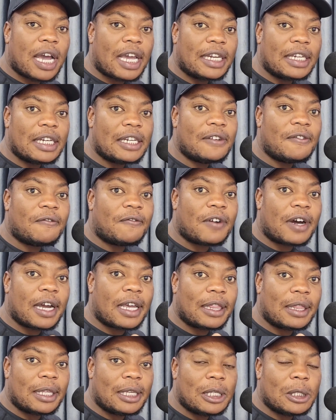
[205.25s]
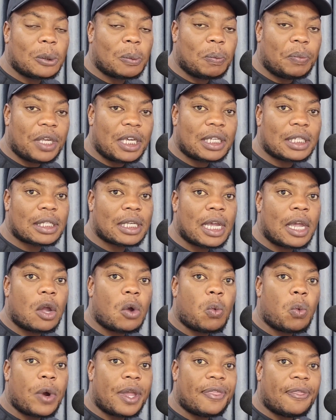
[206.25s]
identify these peaks
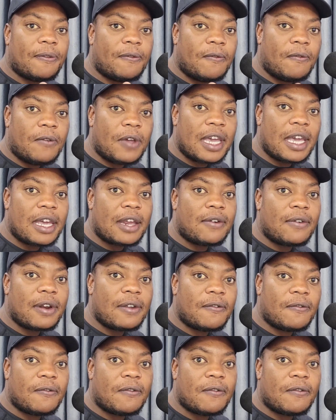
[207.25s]
with very